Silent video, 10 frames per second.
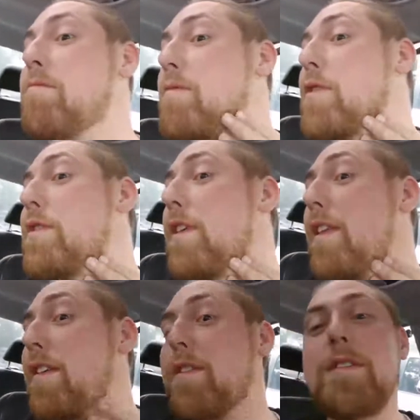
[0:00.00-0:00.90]
You see
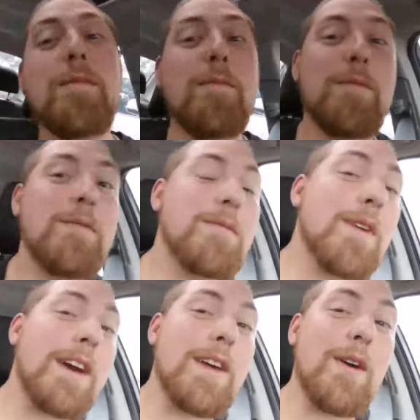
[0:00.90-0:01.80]
this?
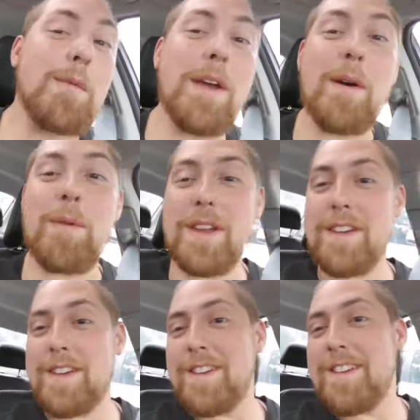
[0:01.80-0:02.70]
You gotta hook me up, buddy.
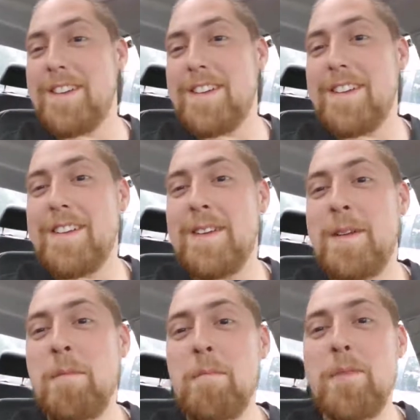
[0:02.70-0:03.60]

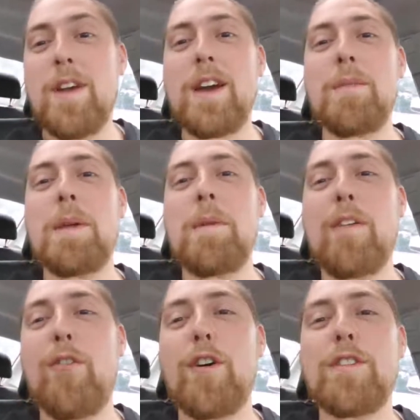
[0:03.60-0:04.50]
You gotta be my
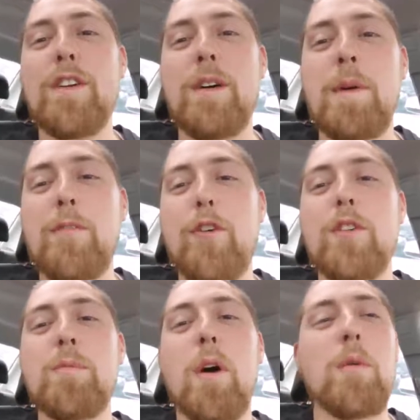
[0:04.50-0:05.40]
first
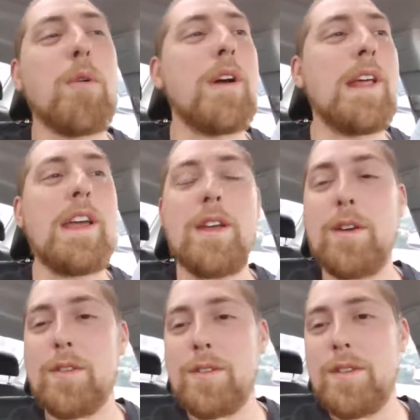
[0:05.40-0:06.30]
barber in 8
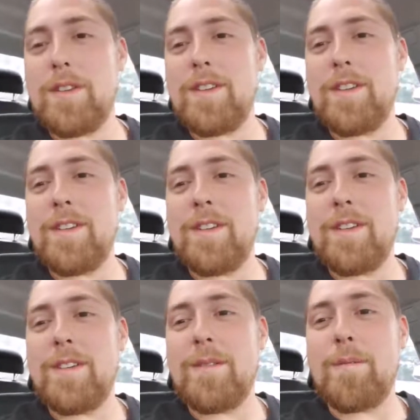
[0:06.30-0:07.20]
years.
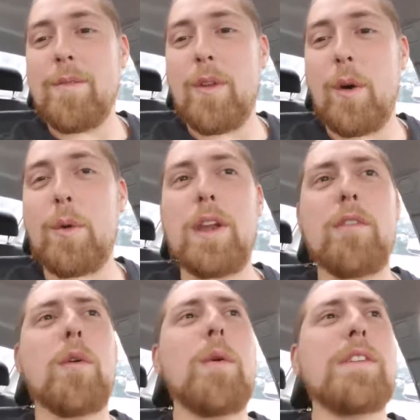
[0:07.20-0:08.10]
Or
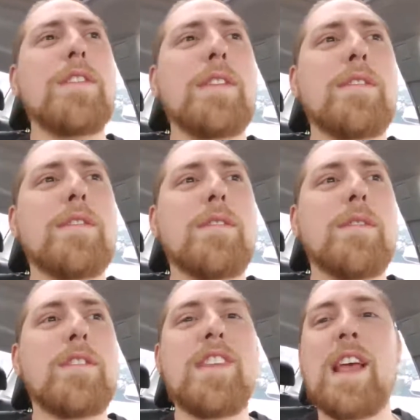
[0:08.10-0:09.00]
whatever it was
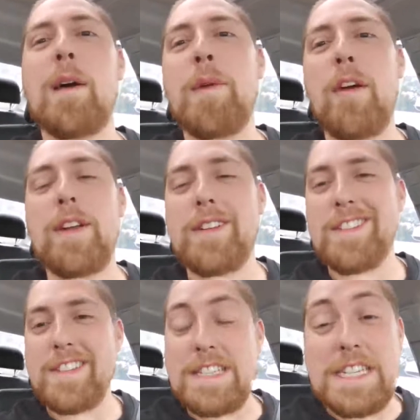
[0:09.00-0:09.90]
since I got married.
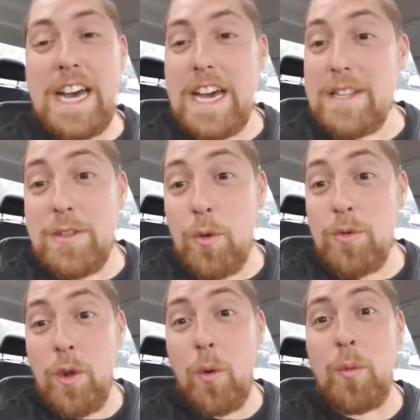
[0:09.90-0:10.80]
I don't
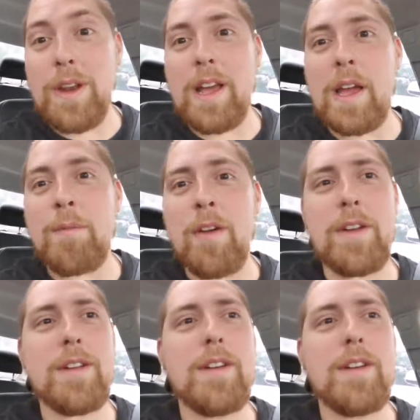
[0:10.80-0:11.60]
know when I got married.